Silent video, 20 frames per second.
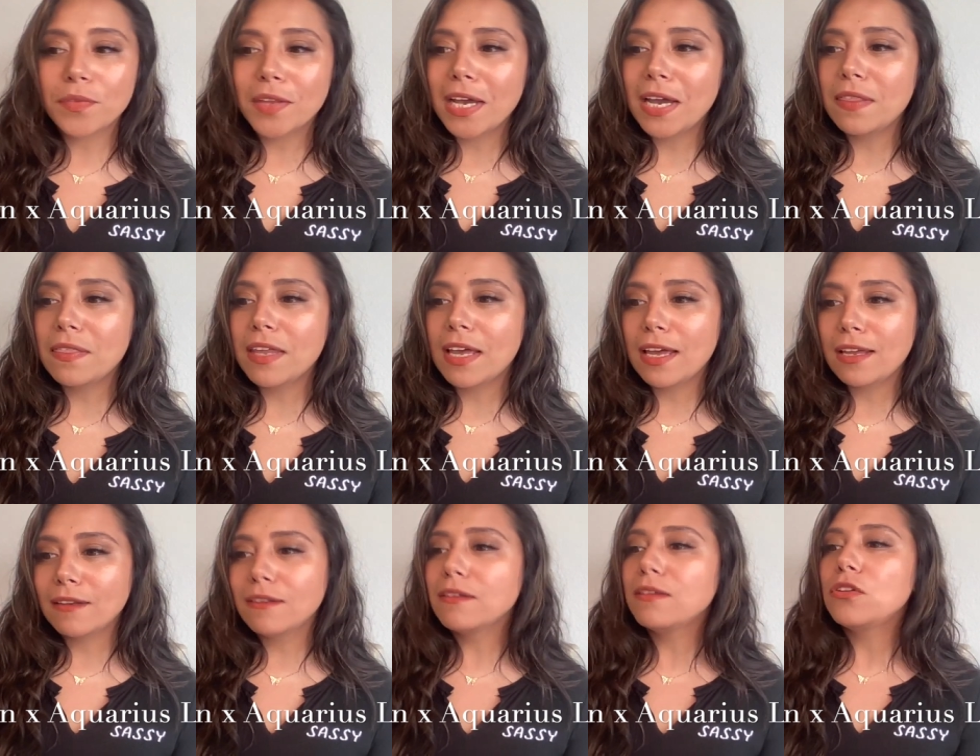And
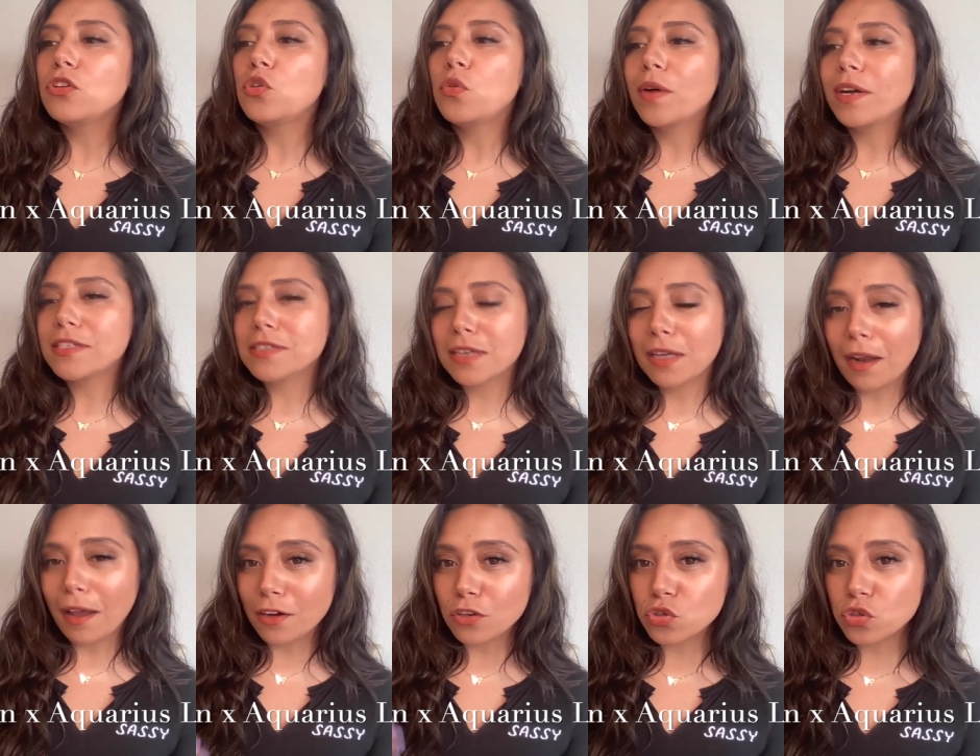then you guys
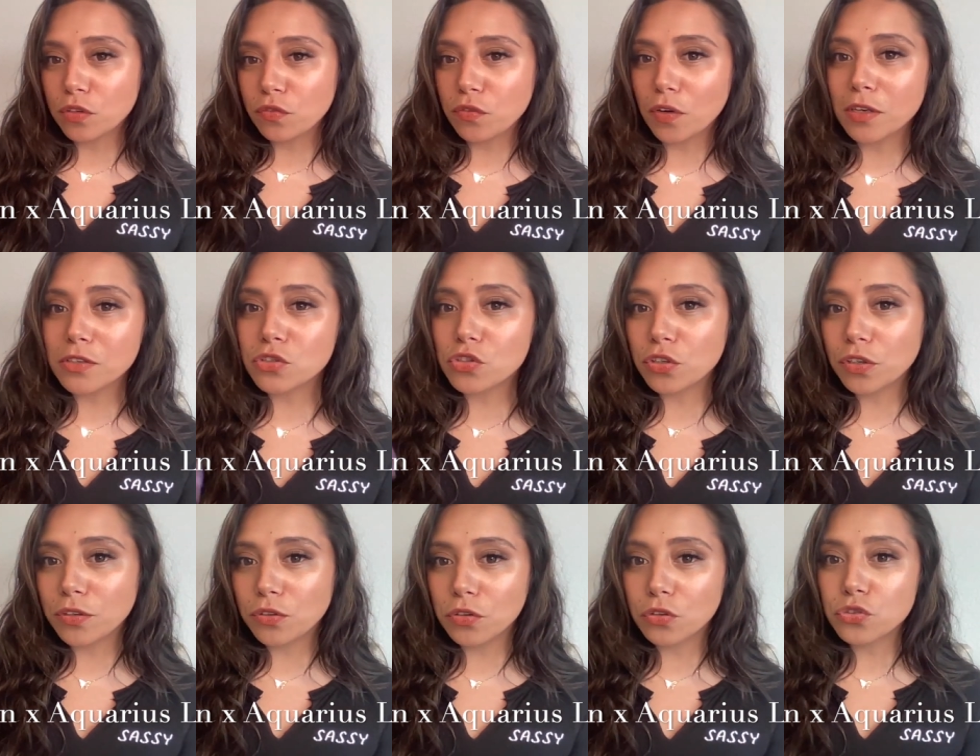can actually foster
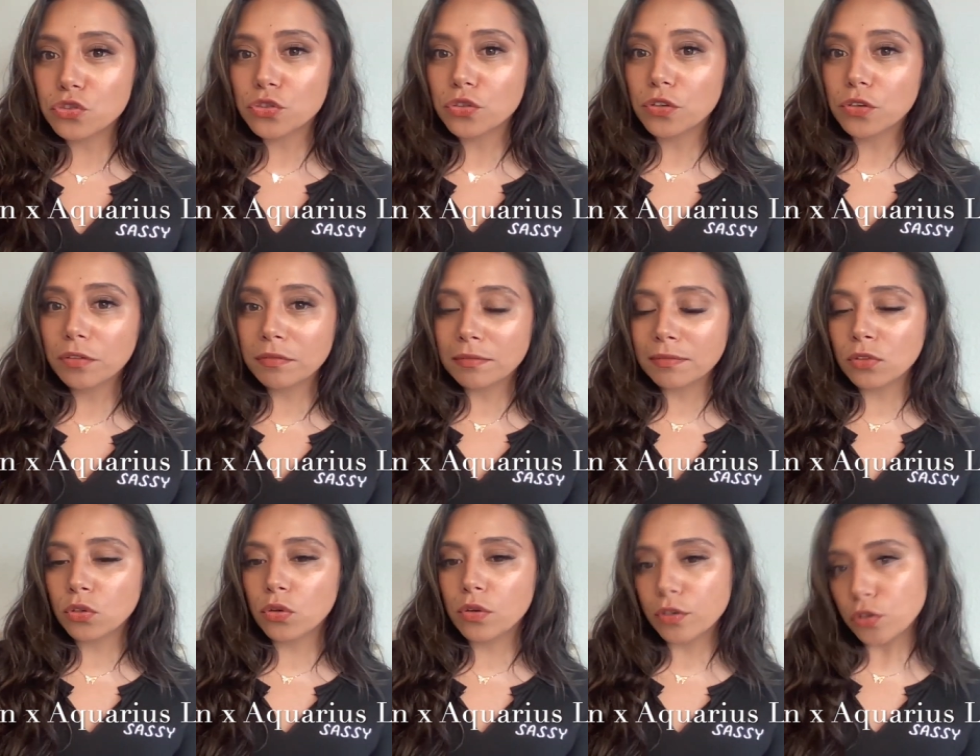and nurture
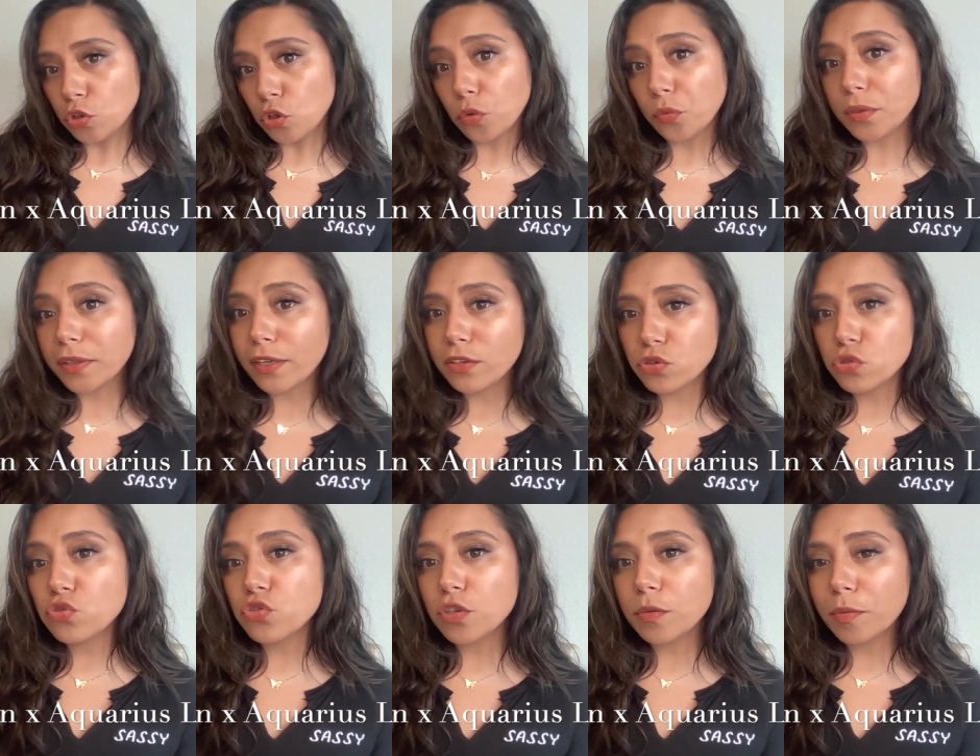your, your
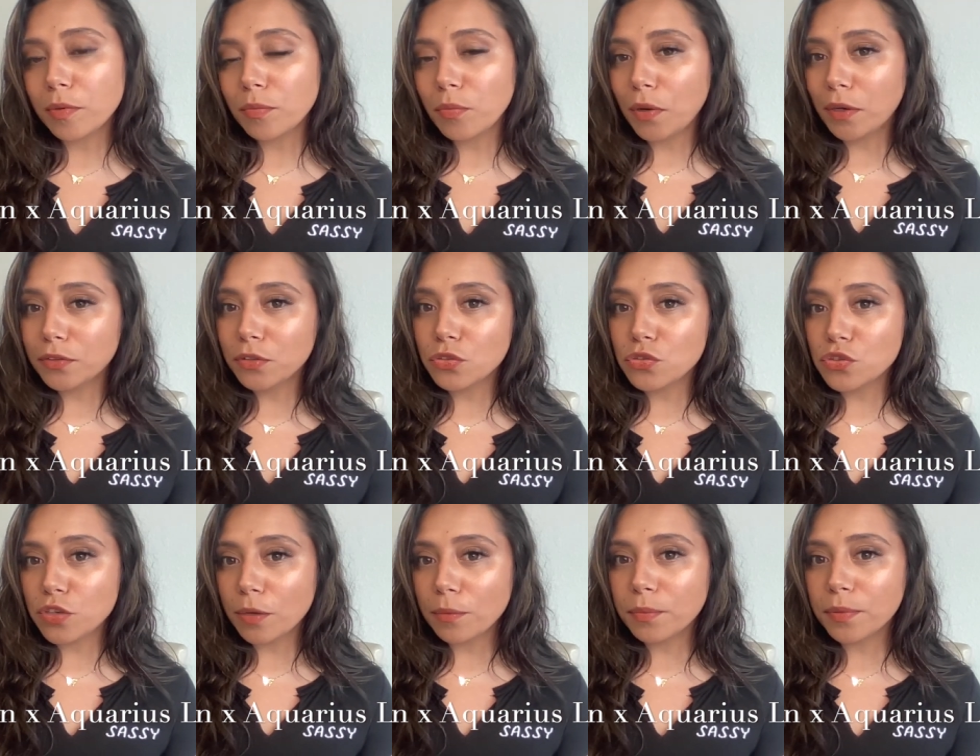relationship and
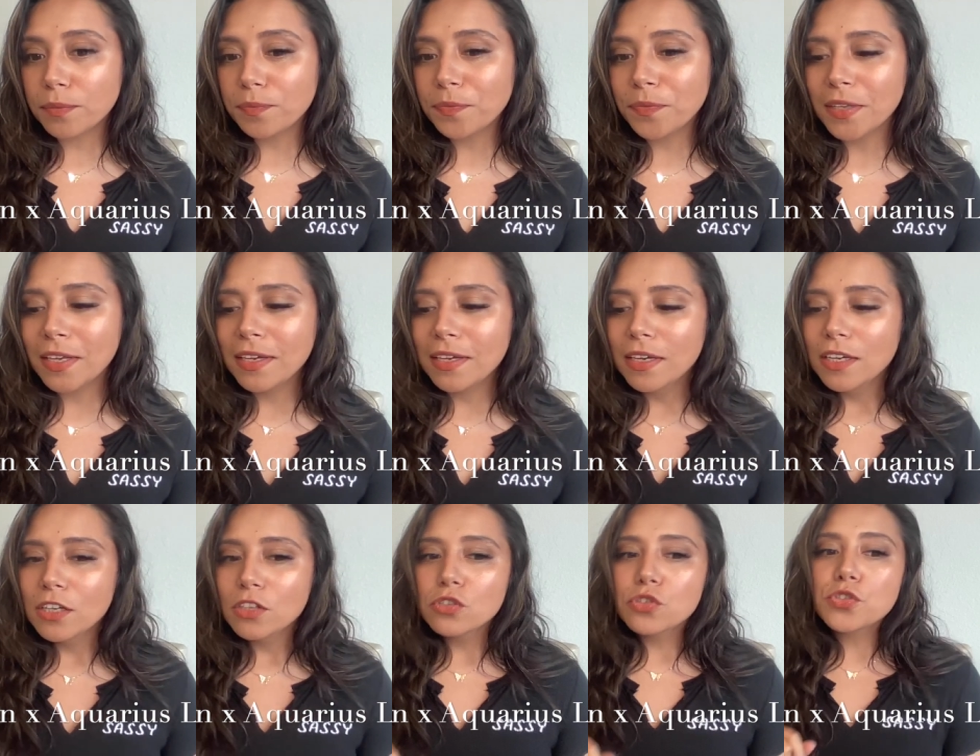partnership.
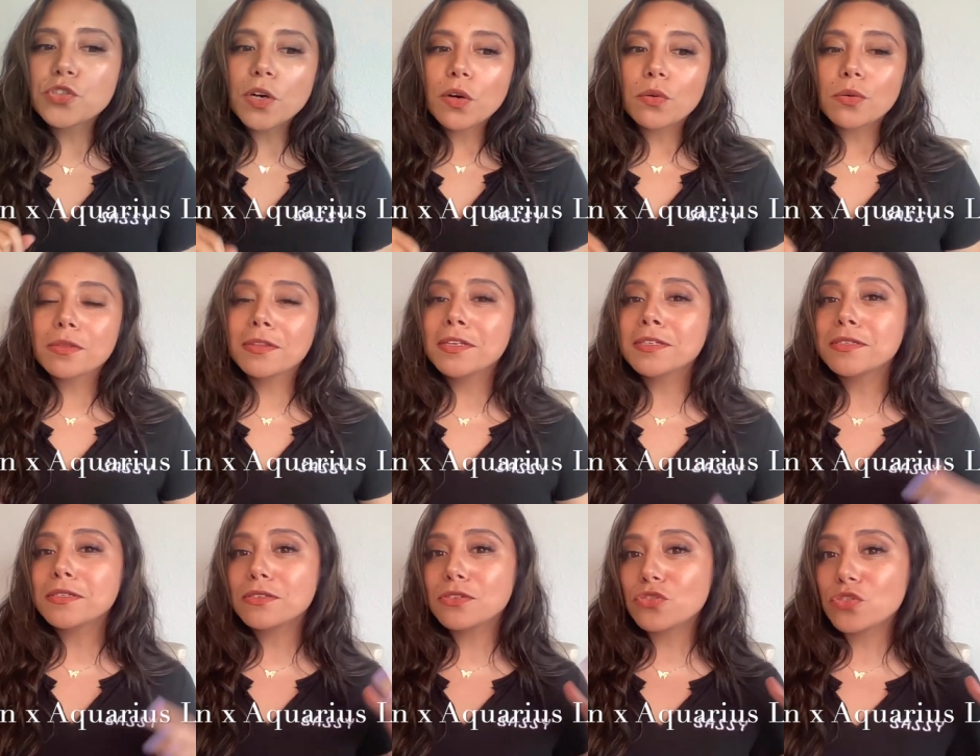So
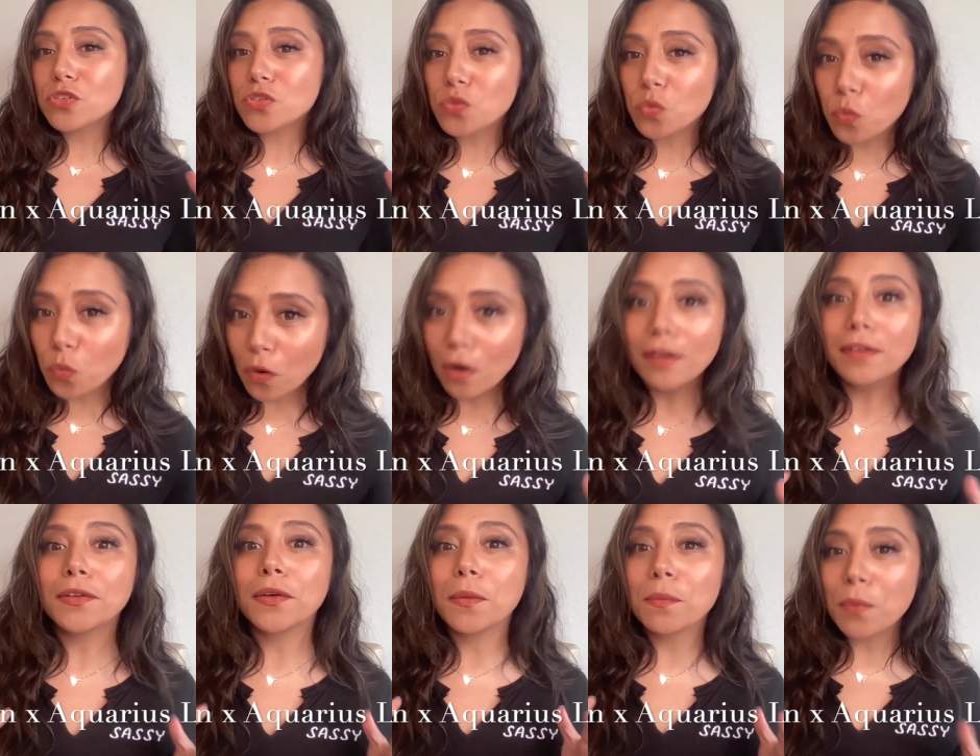this is just
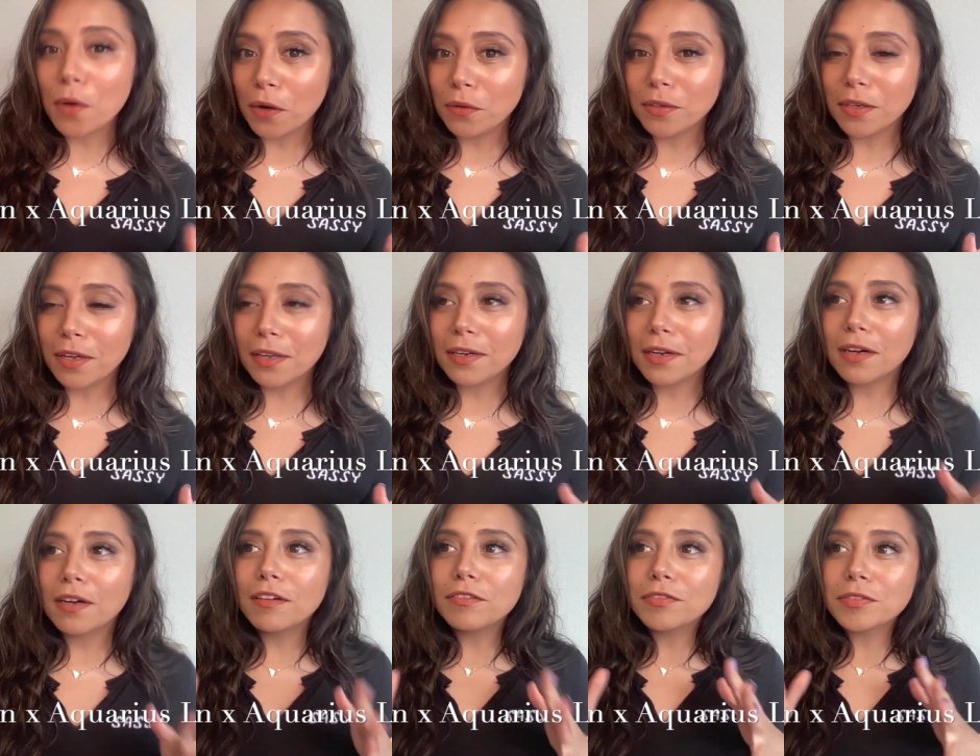one
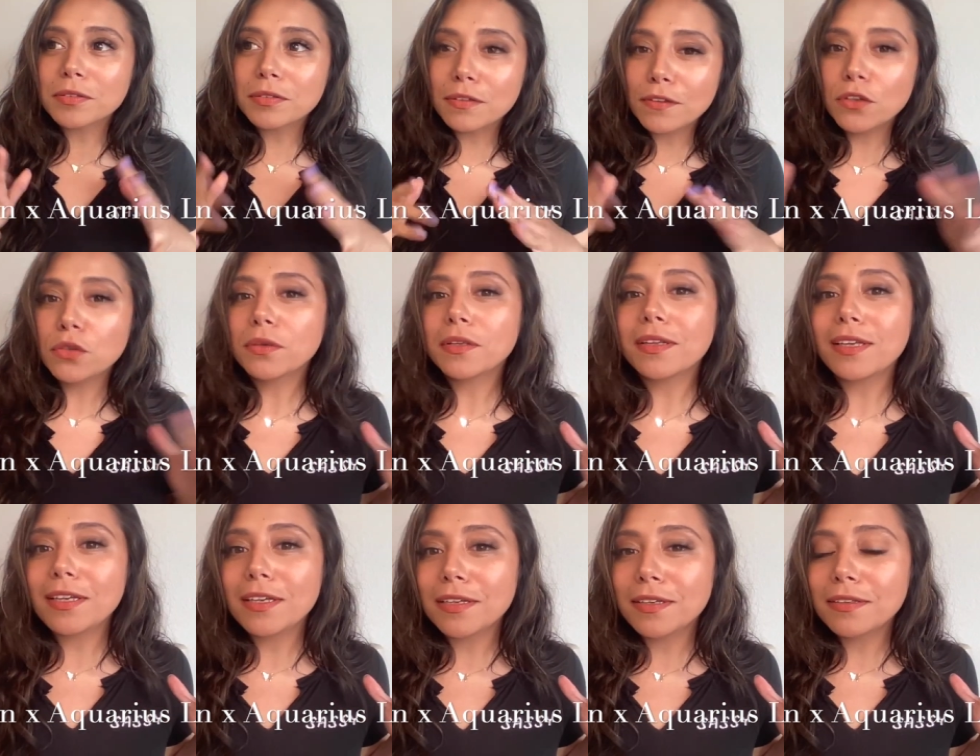component of
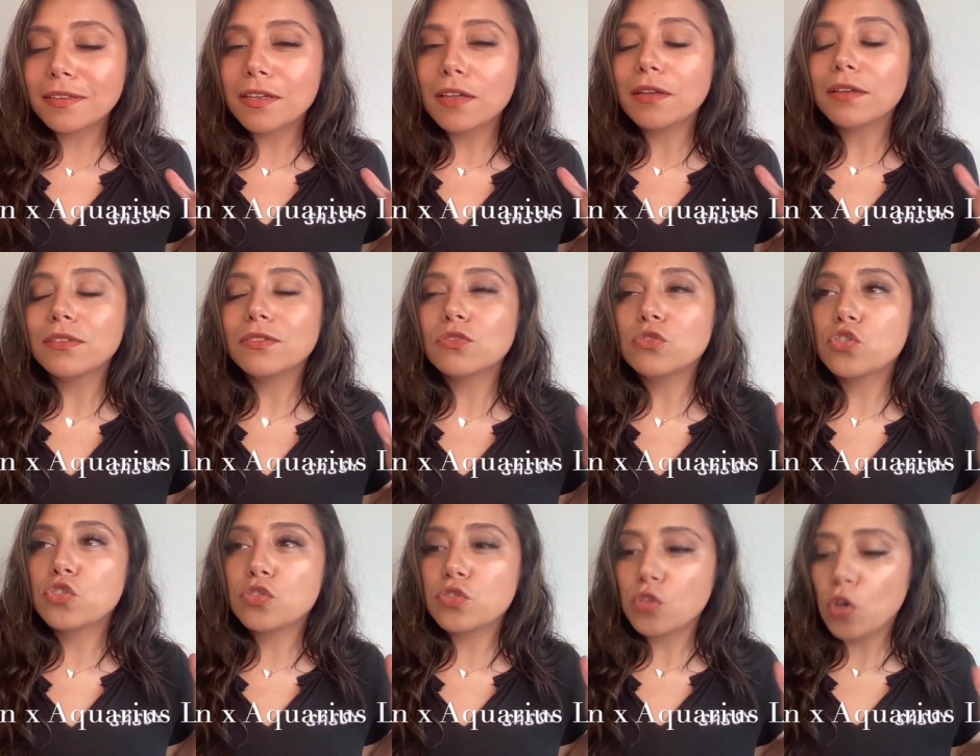literally
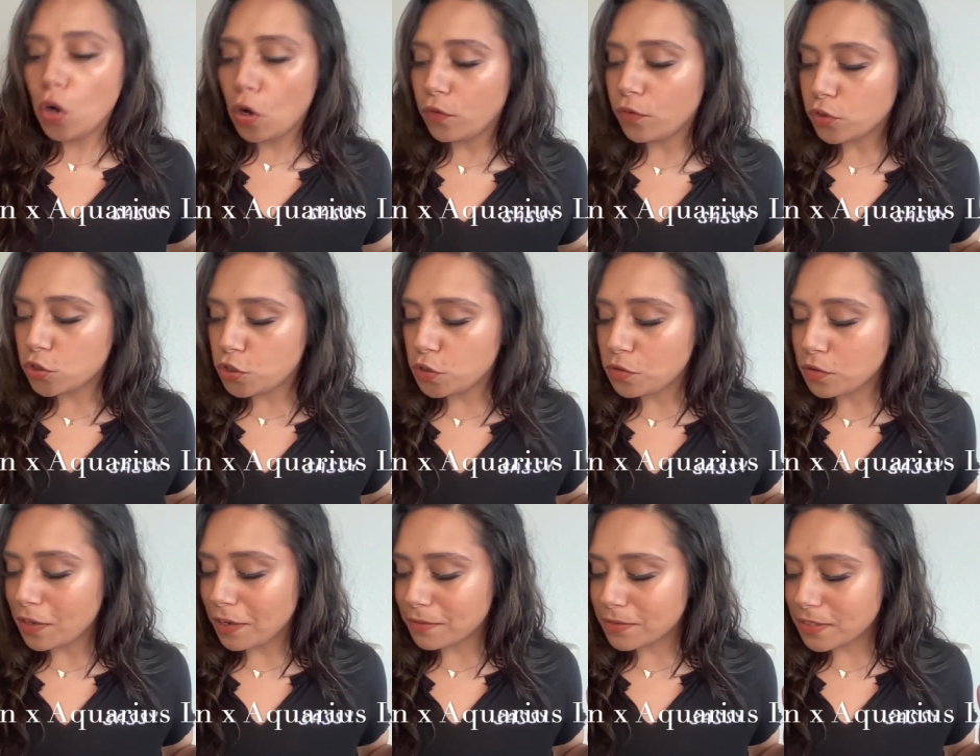over
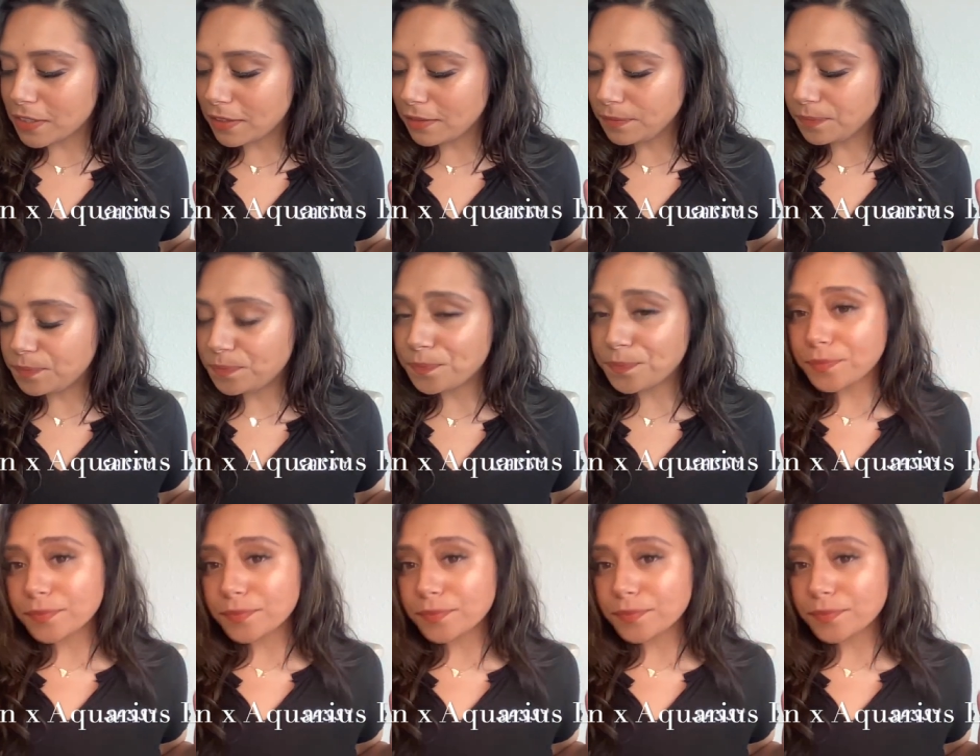2,000.